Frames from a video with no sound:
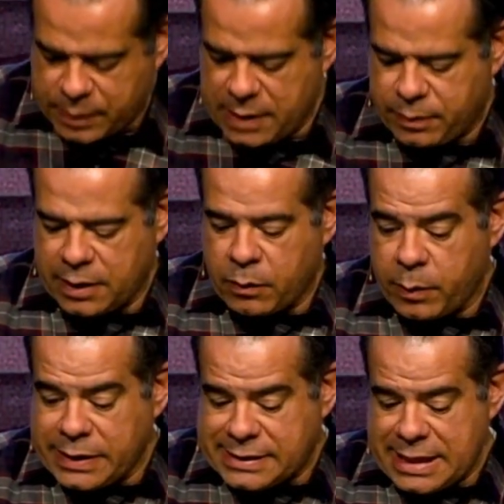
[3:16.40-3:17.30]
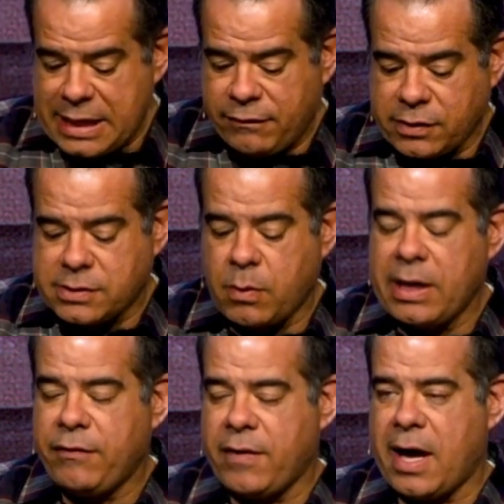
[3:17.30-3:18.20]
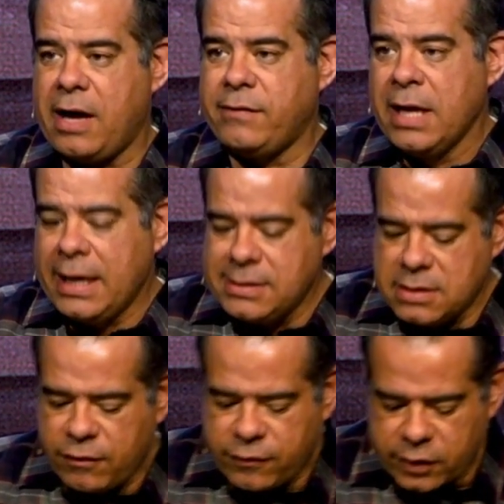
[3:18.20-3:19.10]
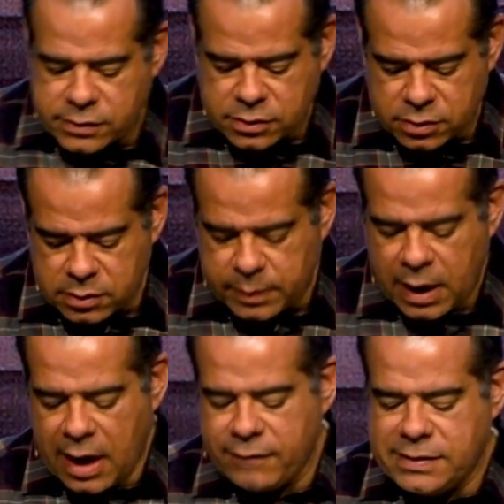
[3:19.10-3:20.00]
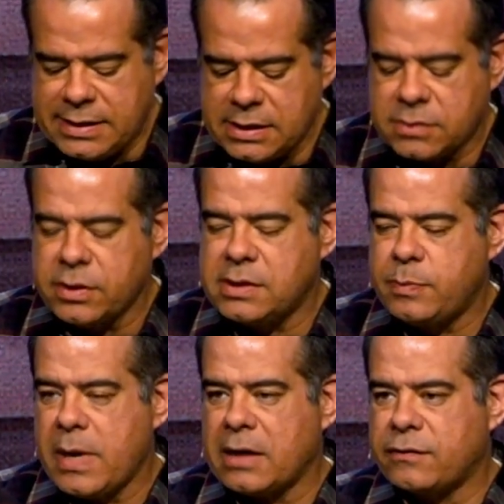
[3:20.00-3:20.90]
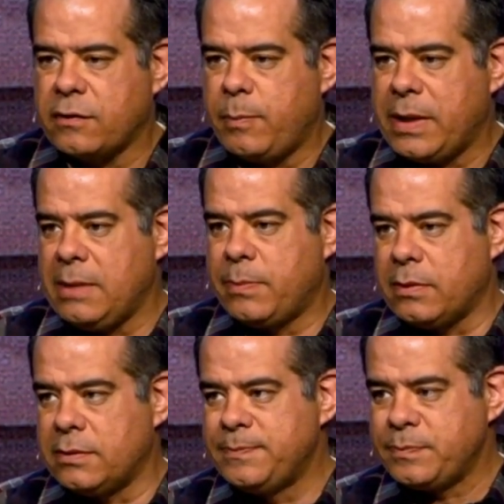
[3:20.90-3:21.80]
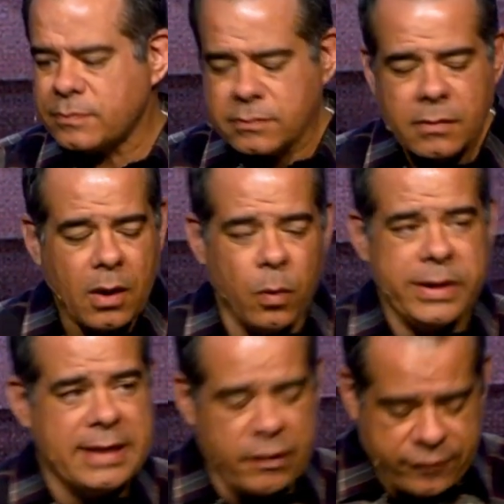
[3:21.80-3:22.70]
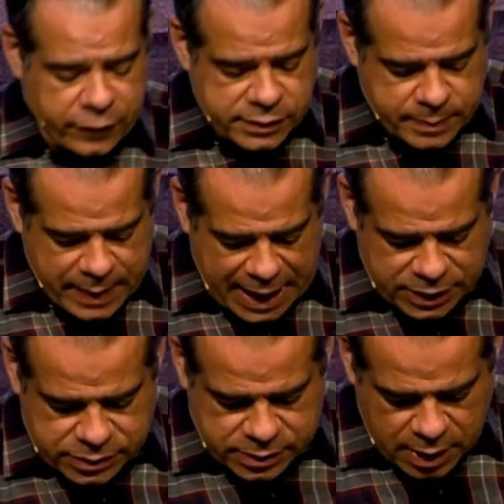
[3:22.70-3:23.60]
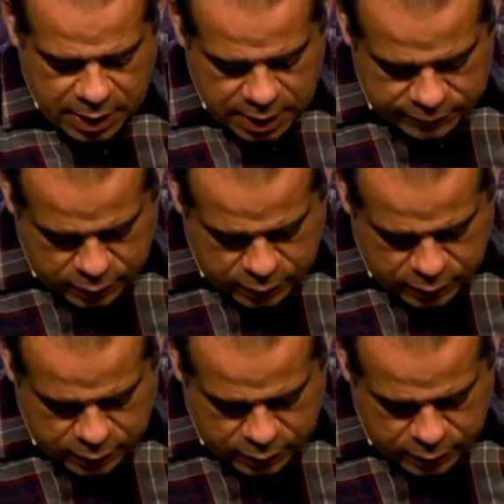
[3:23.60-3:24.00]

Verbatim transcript: people. And what we see in verse 25 is the first group of disrespectful people with their first batch of